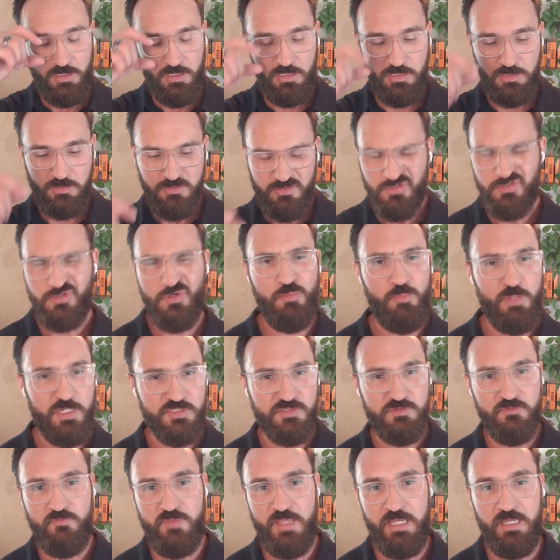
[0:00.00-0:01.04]
And so
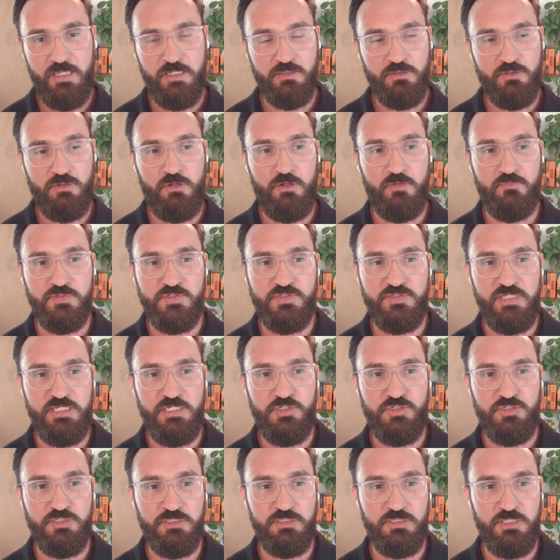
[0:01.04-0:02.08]
much of that
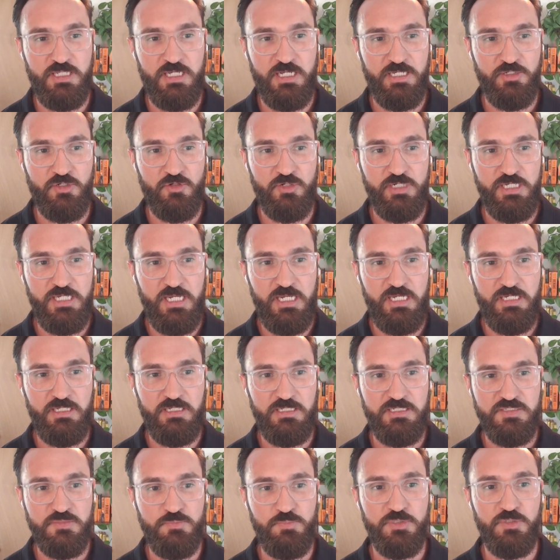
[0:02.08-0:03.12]
conversation that I
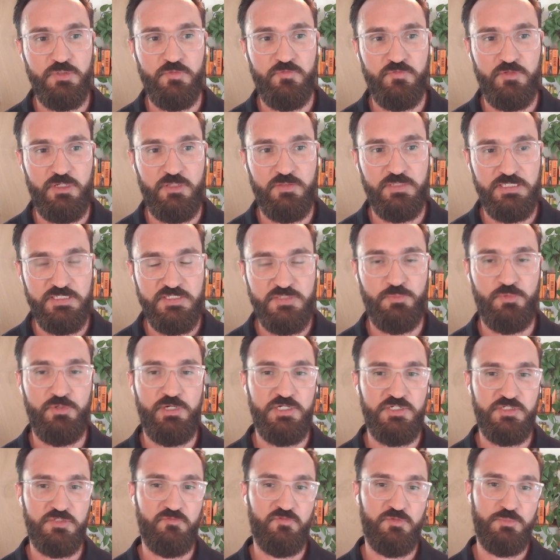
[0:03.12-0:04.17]
created is built on the
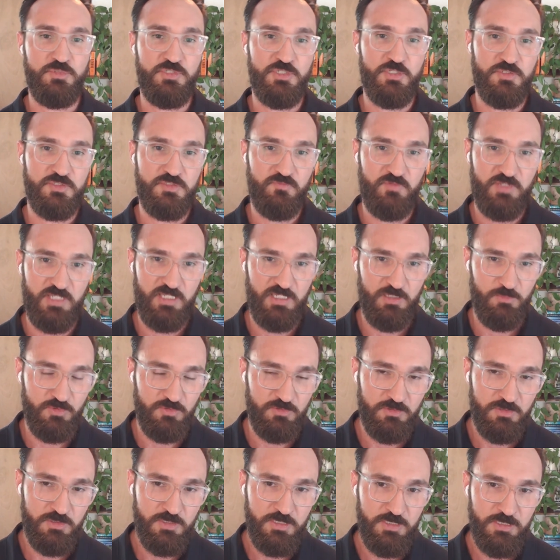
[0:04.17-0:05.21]
inspiration from Joseph
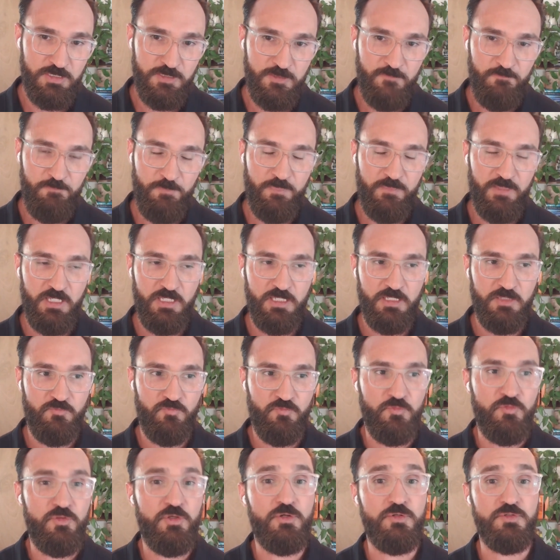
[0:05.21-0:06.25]
Campbell. And
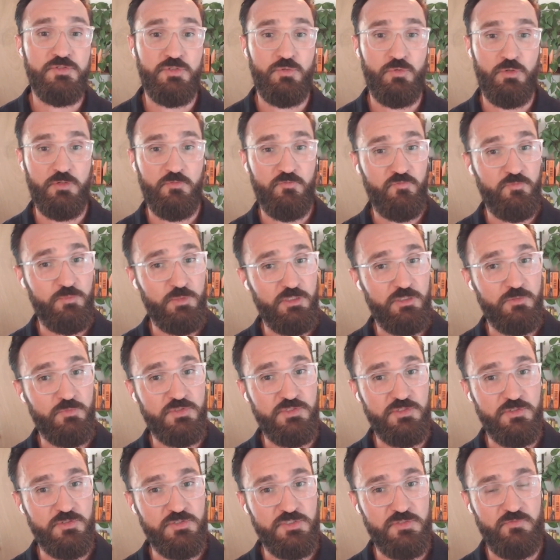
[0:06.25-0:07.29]
for those who aren't familiar
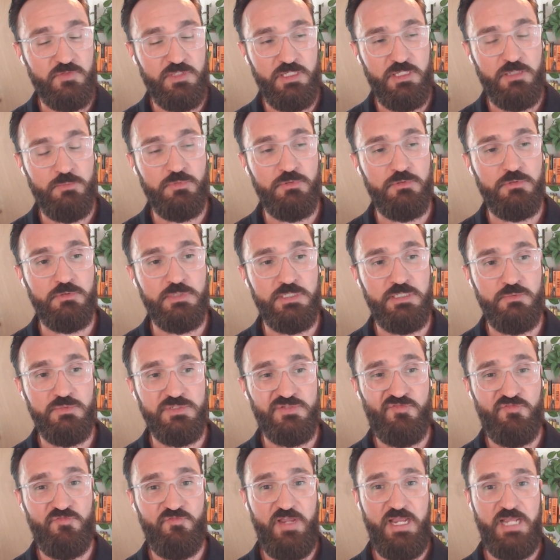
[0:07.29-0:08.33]
with Joseph Campbell, he
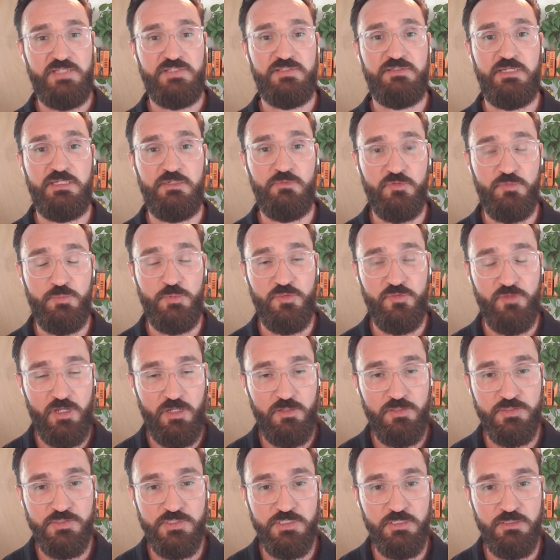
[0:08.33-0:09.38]
was fascinated with
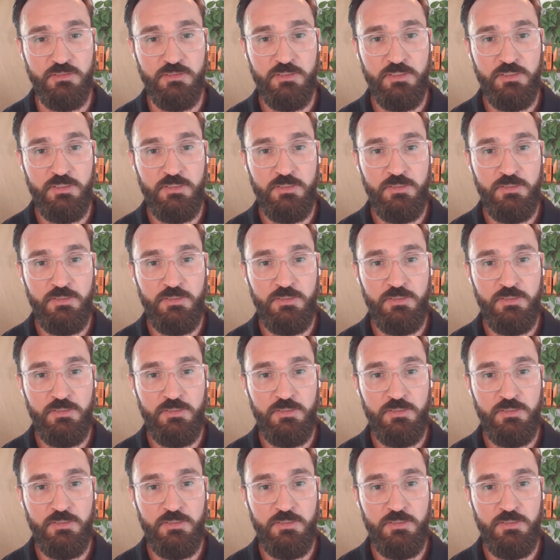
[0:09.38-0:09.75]
mythology.